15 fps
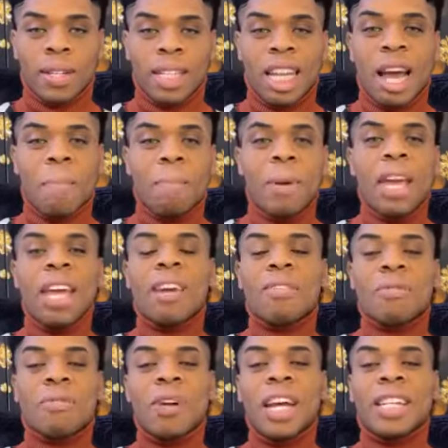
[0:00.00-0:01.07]
That
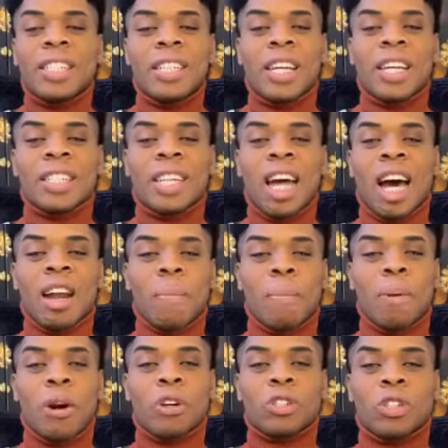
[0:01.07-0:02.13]
being rich is not a
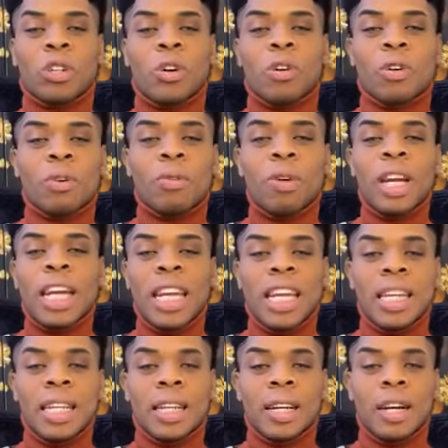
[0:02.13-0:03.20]
personal
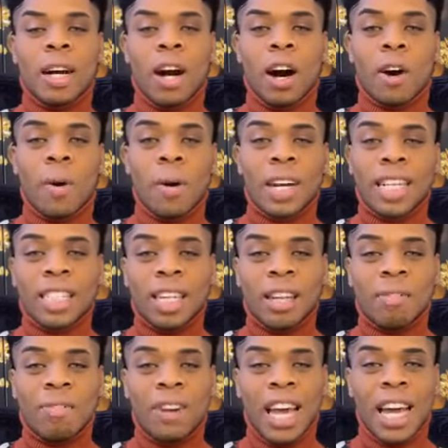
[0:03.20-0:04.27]
greed according to
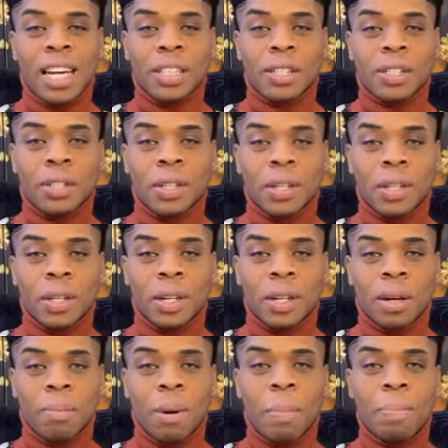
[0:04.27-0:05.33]
the flesh.
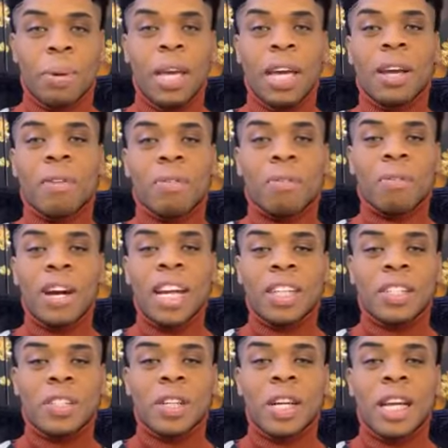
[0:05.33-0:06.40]
But being
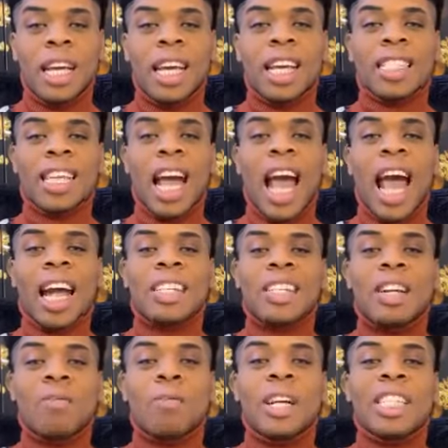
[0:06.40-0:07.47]
rich is
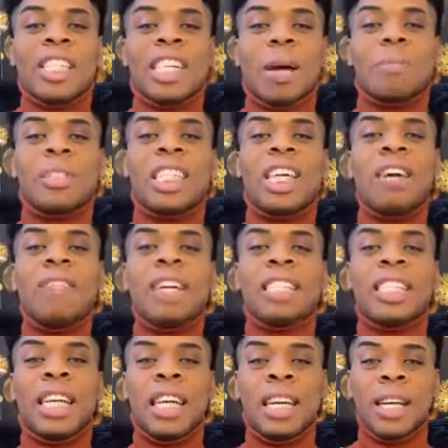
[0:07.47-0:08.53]
actually
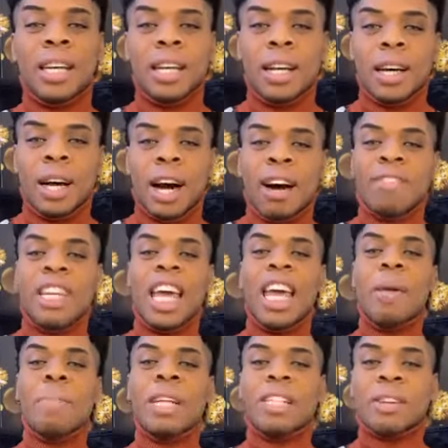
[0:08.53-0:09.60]
receptivity of the
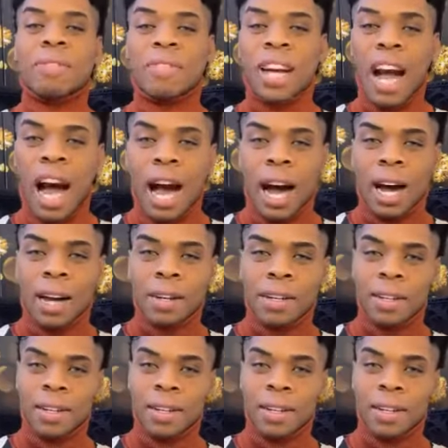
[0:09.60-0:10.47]
image of God.